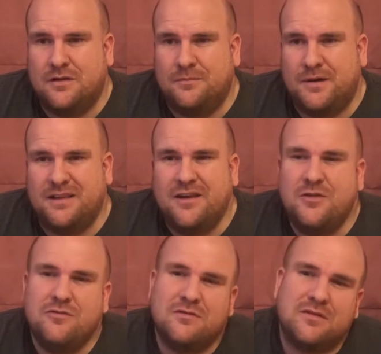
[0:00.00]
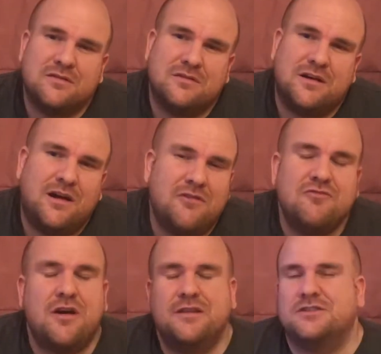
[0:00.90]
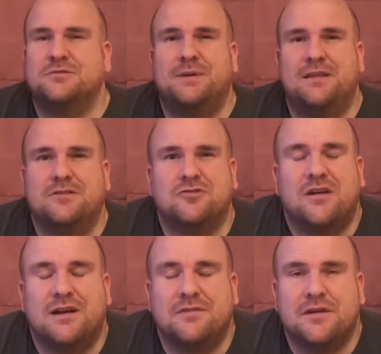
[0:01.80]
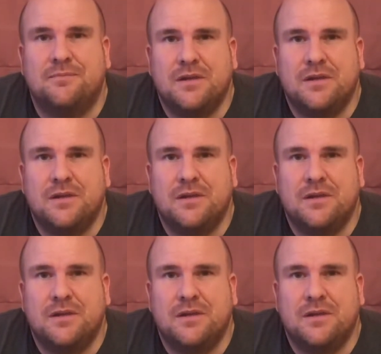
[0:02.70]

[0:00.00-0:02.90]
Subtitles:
But I'd rather just be the driver.